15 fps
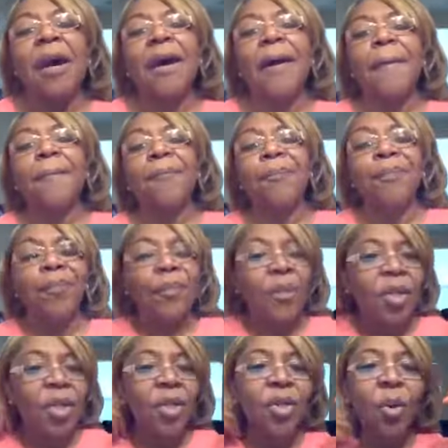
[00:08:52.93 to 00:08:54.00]
Um,
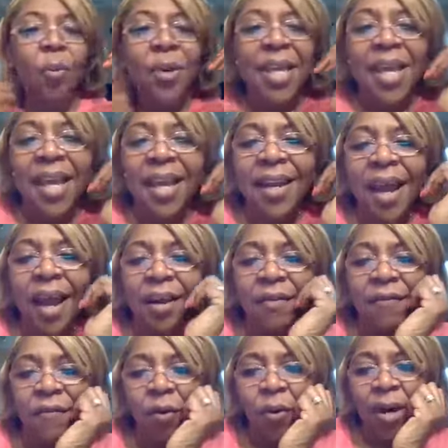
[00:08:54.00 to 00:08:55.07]
you know, we cannot
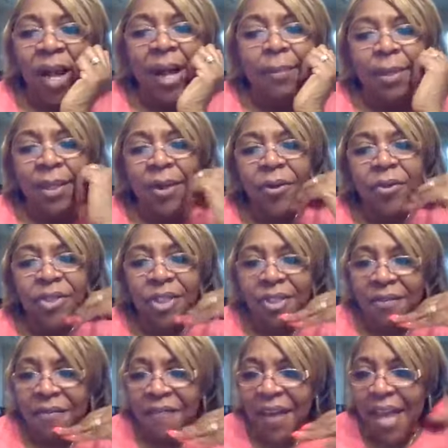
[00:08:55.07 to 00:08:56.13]
afford, I'm
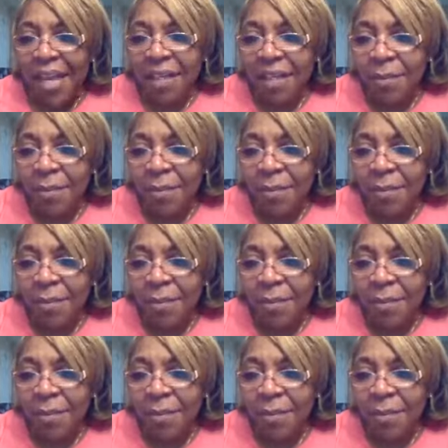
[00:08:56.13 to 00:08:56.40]
allergic to fake.